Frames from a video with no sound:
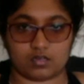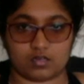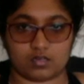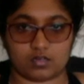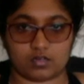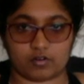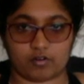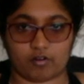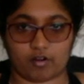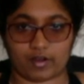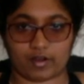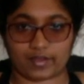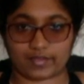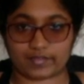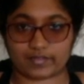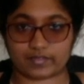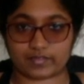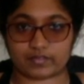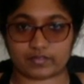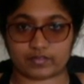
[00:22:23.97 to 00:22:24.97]

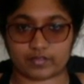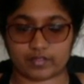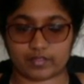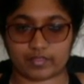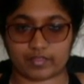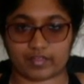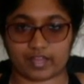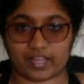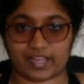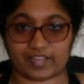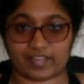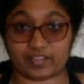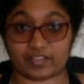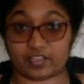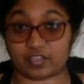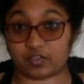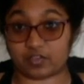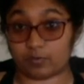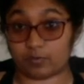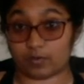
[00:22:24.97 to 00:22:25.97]
across the thigh
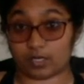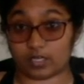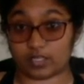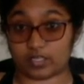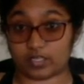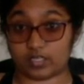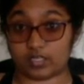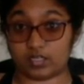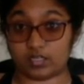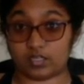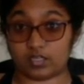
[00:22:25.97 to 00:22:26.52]
like you would